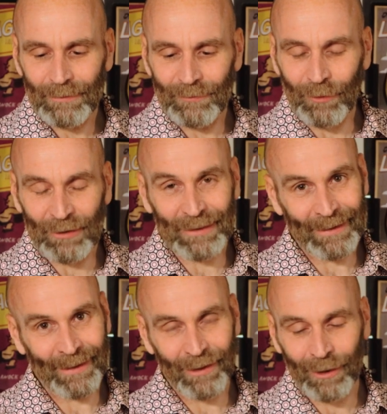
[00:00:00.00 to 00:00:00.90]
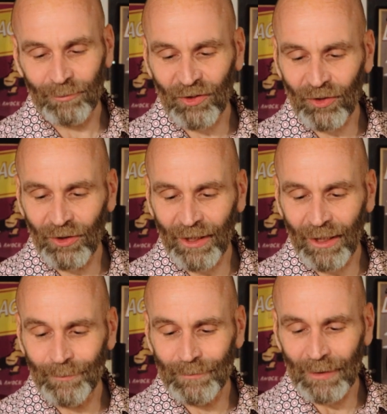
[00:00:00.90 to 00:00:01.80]
Vodka kick comes through
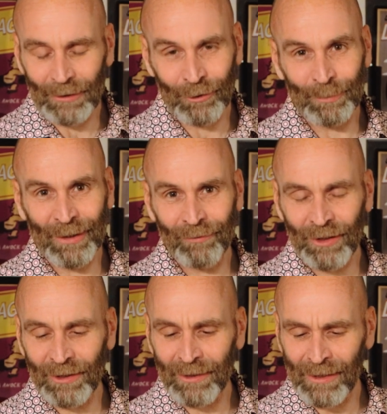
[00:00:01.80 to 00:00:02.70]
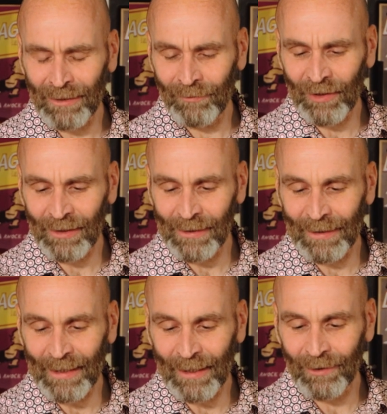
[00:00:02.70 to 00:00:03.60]
there, a little bit of vanilla at
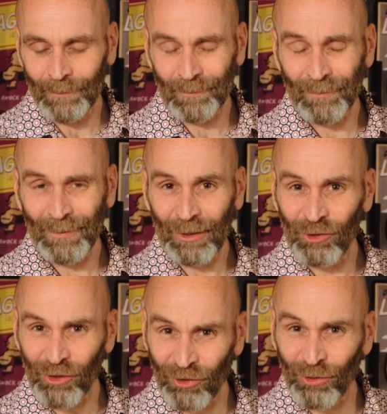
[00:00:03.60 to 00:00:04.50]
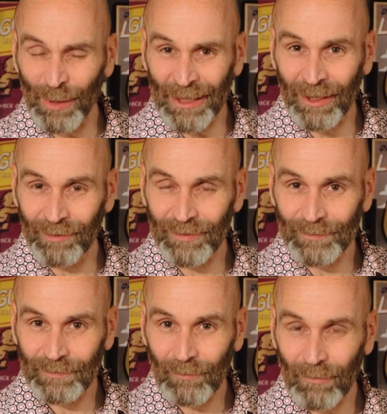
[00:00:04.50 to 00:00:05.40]
the end. Just sweet enough.
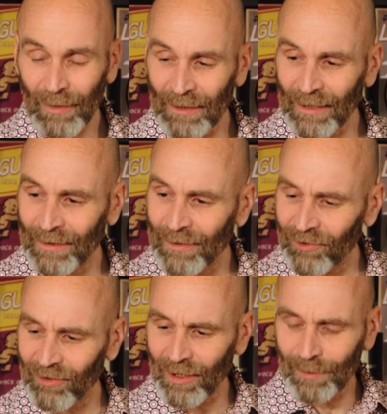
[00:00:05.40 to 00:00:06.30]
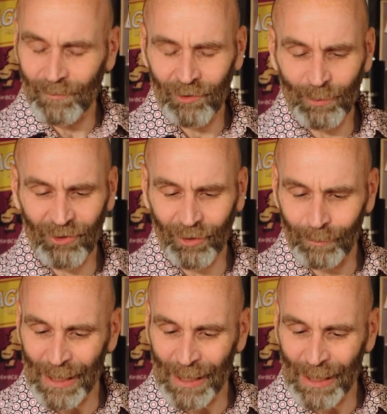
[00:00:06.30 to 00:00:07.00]
And then this Mr.